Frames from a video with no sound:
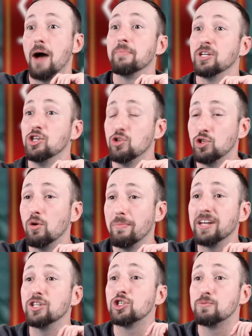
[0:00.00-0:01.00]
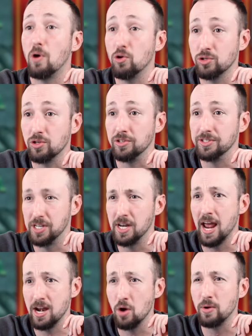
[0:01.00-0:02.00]
I'm gonna use you at my disposal
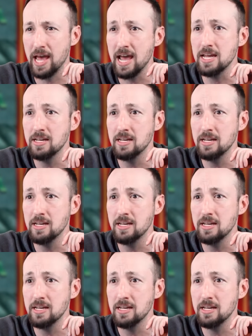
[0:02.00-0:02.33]
tonight, okay?